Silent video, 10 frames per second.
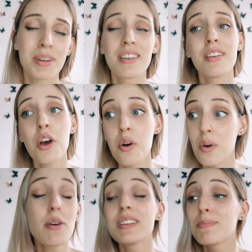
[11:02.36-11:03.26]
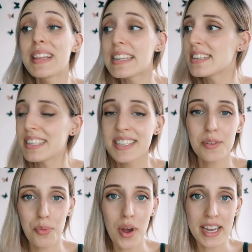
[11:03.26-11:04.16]
But no, I was pleasantly
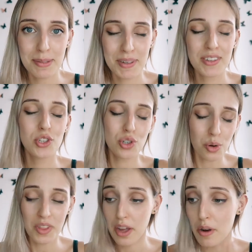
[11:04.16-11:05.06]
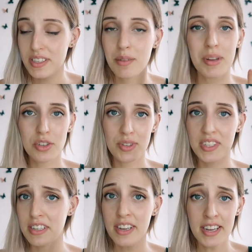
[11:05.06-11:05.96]
surprised because sure, there are some
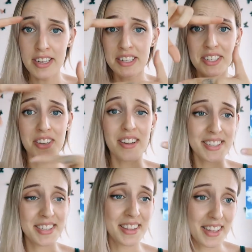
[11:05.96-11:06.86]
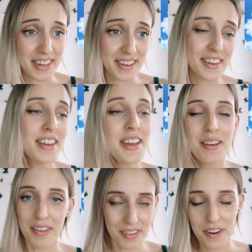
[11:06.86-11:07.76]
interesting shots in there,
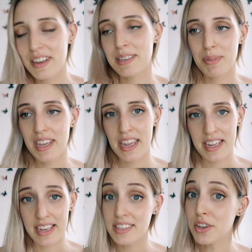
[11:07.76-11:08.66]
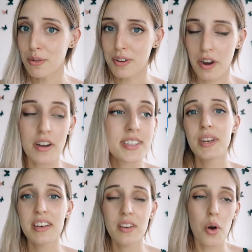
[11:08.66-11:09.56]
girls in bikinis, cute girls,
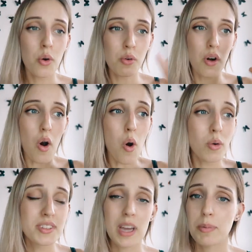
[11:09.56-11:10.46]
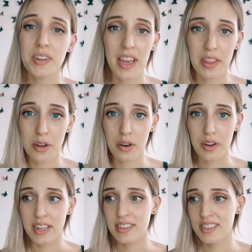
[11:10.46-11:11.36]
but it all holds up
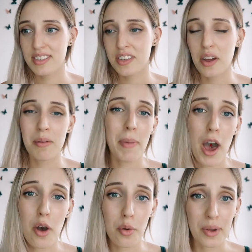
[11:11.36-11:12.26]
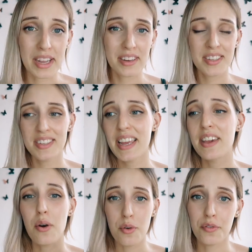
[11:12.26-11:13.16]
together. It's not empowering. It doesn't
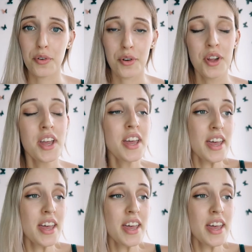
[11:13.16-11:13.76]
take over.